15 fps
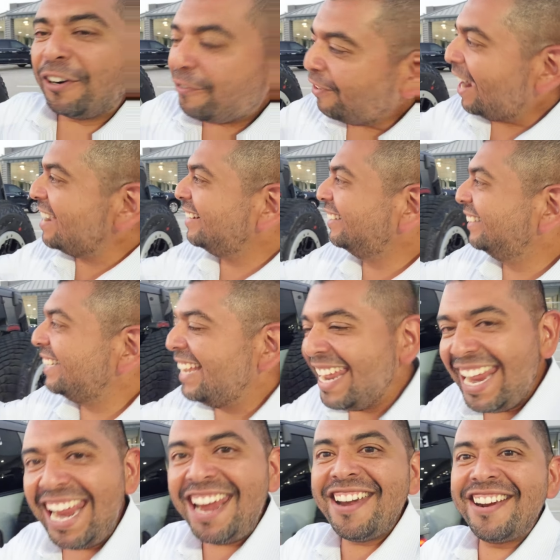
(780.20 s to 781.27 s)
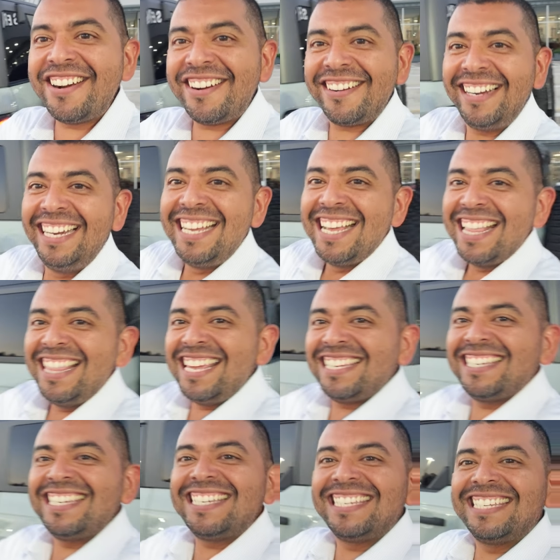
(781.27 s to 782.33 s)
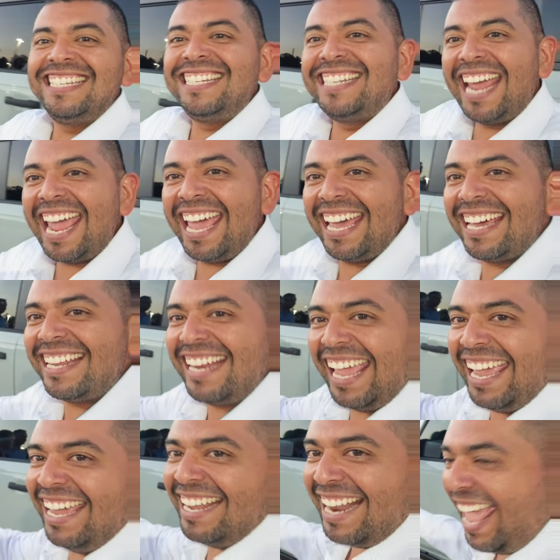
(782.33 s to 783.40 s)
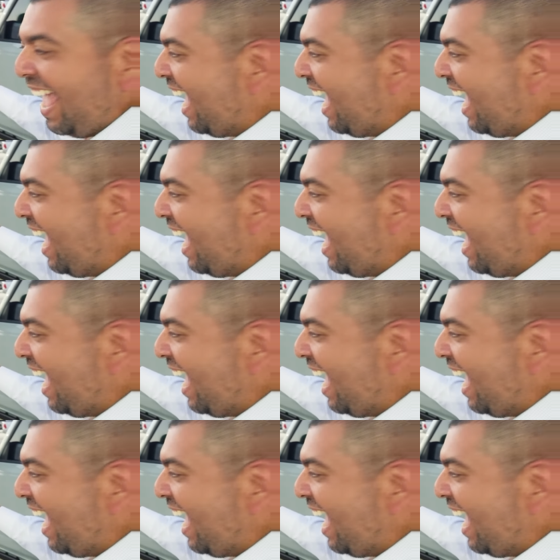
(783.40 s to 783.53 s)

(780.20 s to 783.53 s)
are finally here. This is Dan and